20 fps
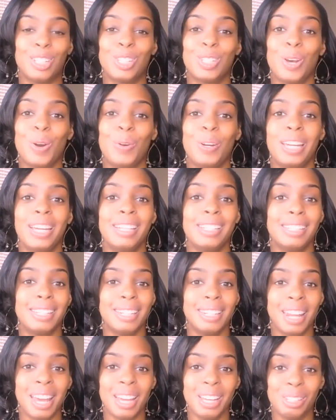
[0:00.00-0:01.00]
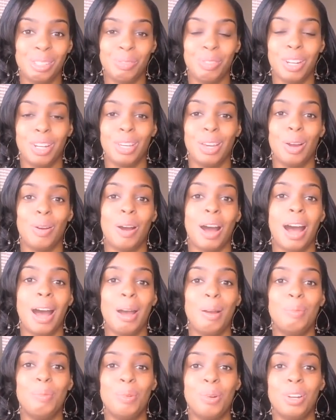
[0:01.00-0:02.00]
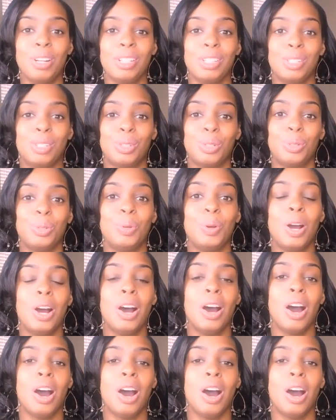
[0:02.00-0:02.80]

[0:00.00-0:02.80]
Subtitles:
So in today's video, I wanted to